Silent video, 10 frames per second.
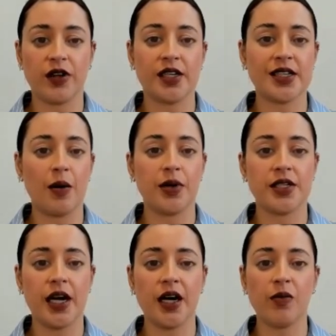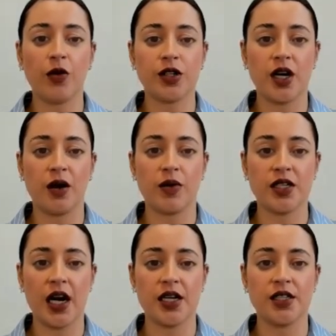for example, taking more time with
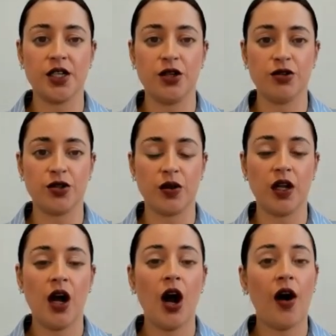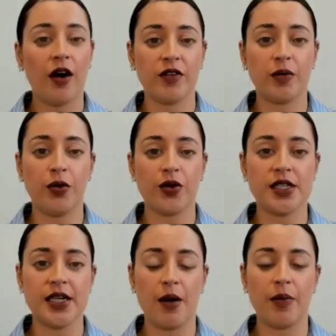tasks than usual, having poor
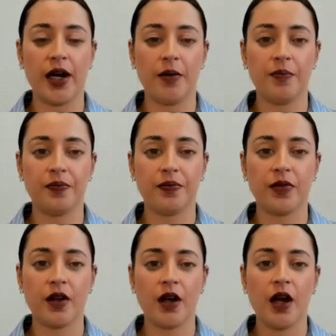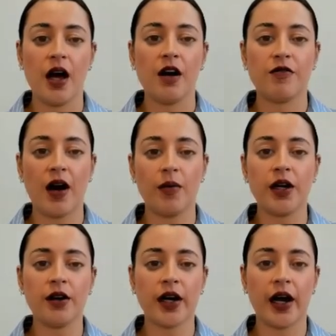stamina.
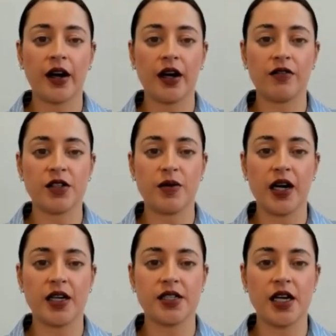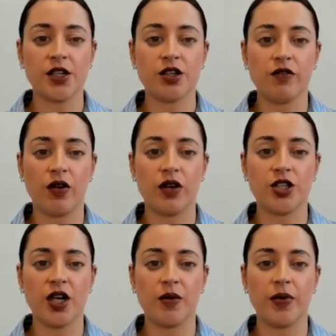Family or caregivers play an essential role in
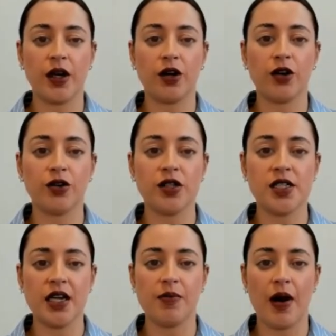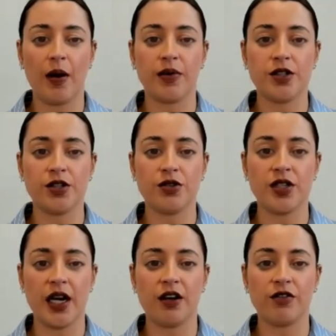shaping good sleep habits through
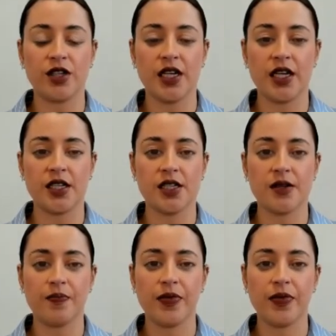daily routines.